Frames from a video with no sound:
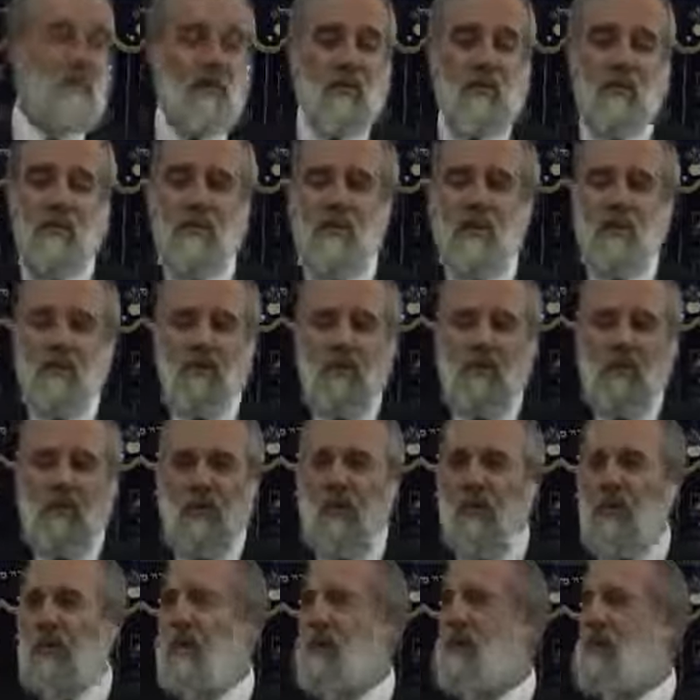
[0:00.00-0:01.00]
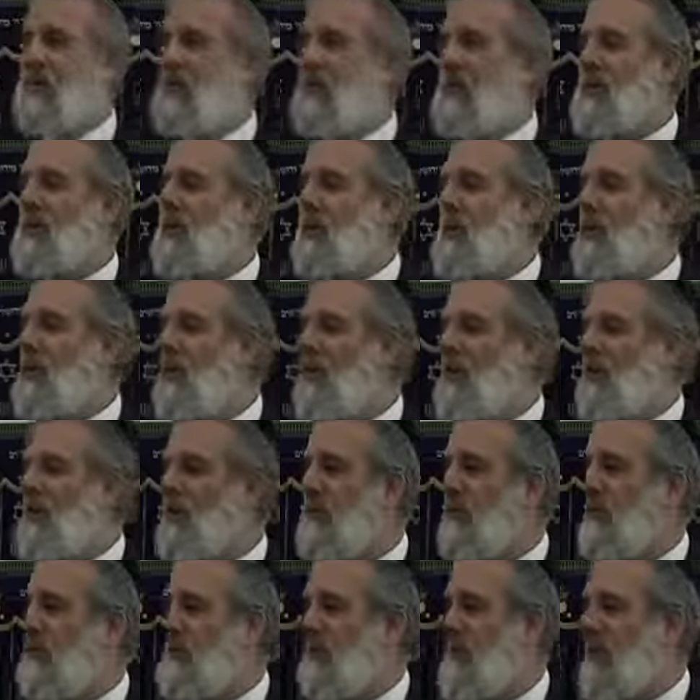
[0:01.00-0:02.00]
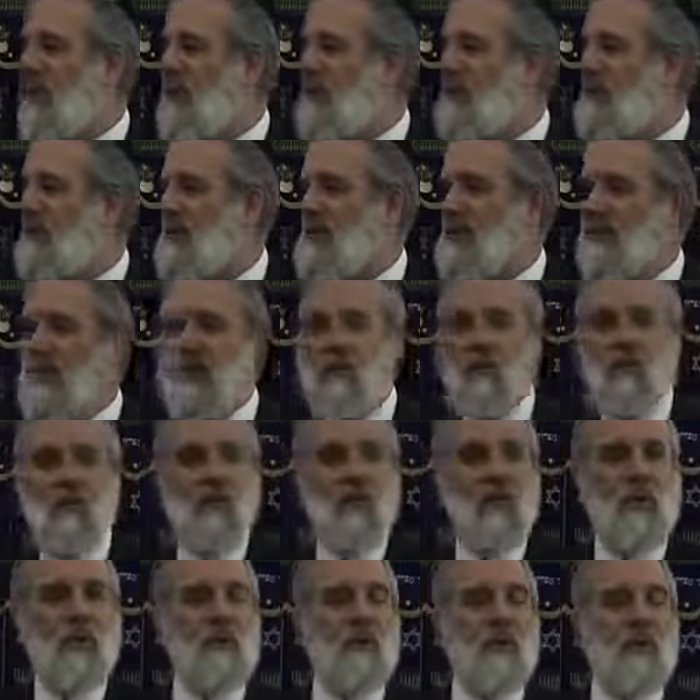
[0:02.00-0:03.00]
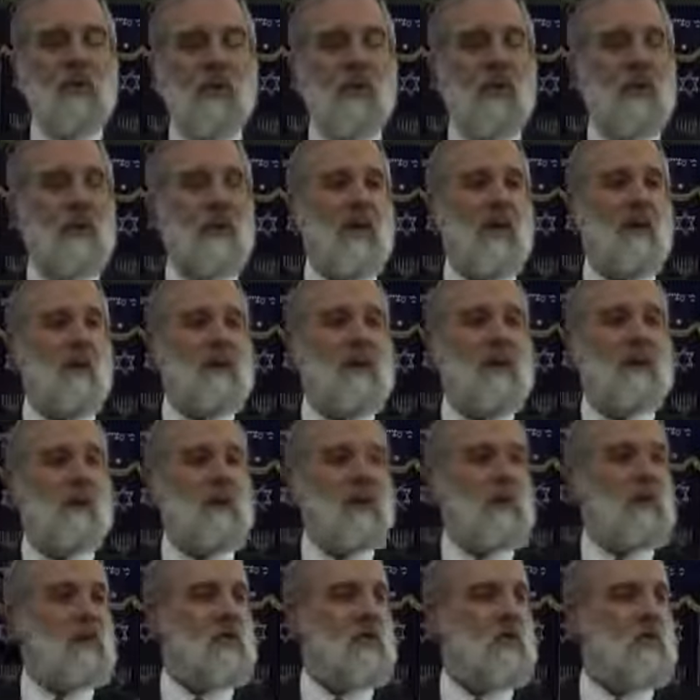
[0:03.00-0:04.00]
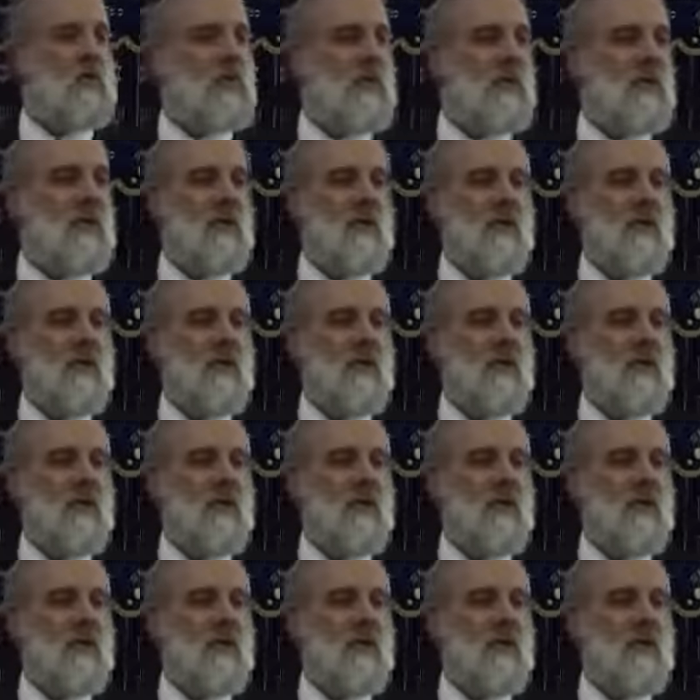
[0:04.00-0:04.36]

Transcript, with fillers: You're into, you're into your own thoughts and your own world thinking about some issue.